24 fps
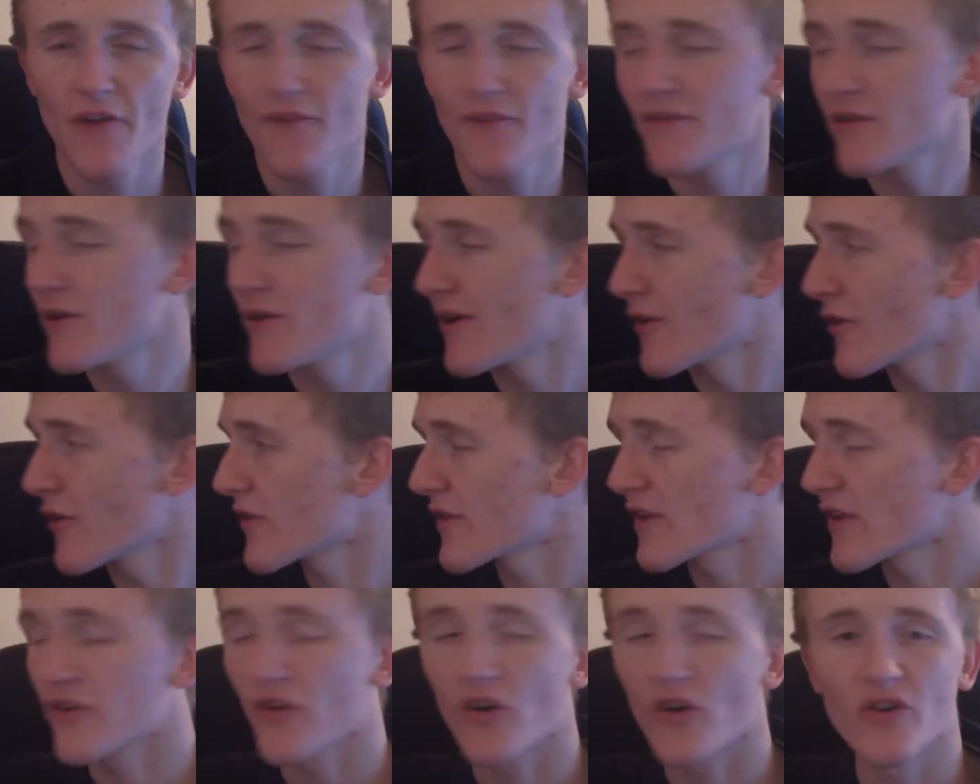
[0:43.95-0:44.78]
If you hear all
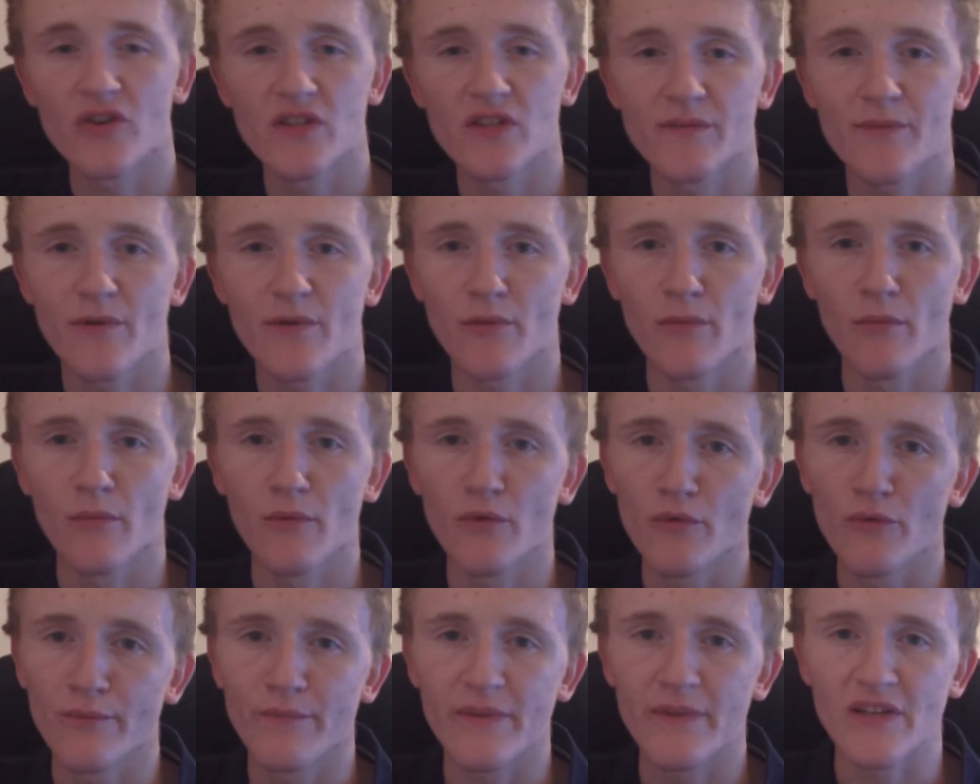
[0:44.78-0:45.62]
that noise, it's probably
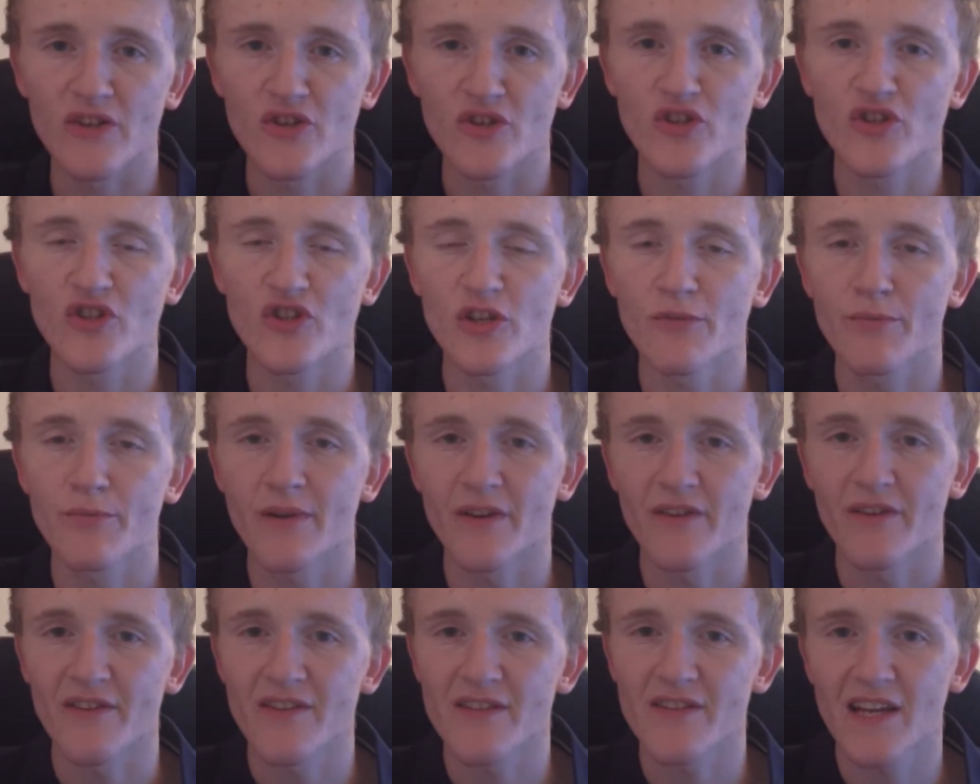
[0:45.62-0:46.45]
mum being
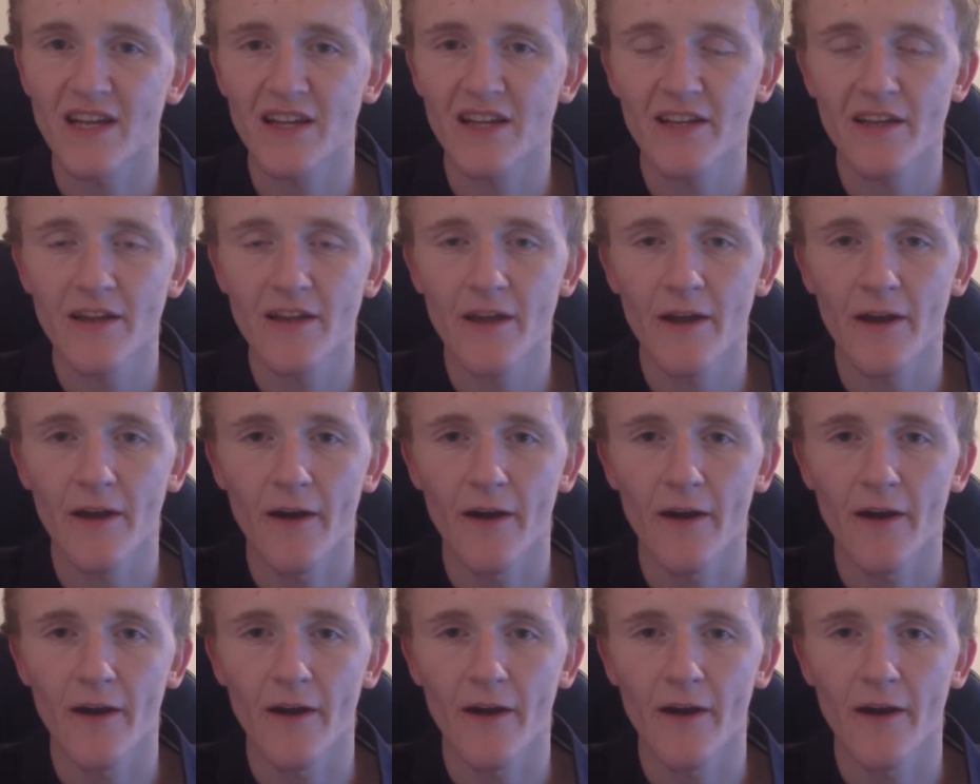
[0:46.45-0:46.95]
stupid at the telly.